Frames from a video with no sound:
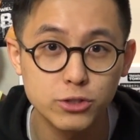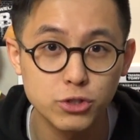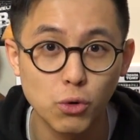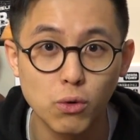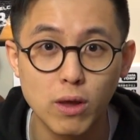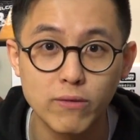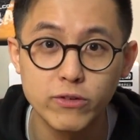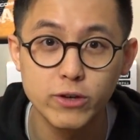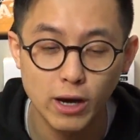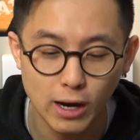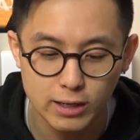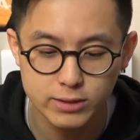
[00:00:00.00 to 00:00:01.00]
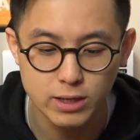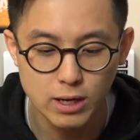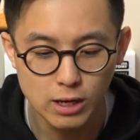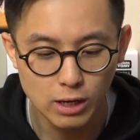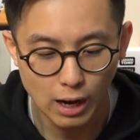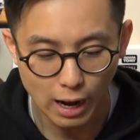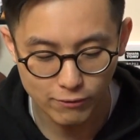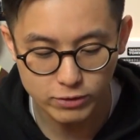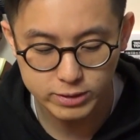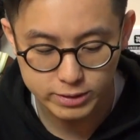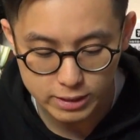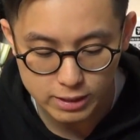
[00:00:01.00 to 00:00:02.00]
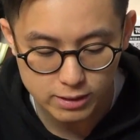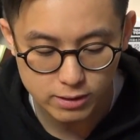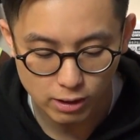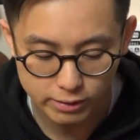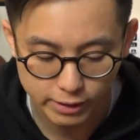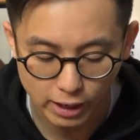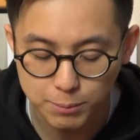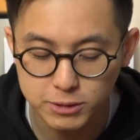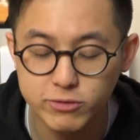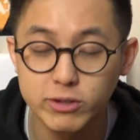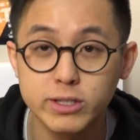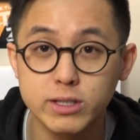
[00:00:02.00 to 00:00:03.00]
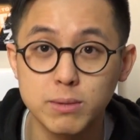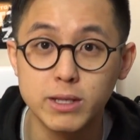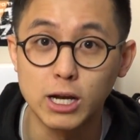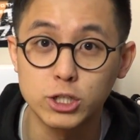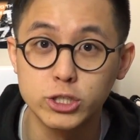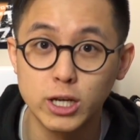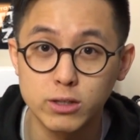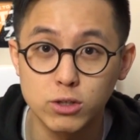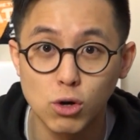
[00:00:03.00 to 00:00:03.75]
So if you guys haven't seen the Hypersphere system in action yet,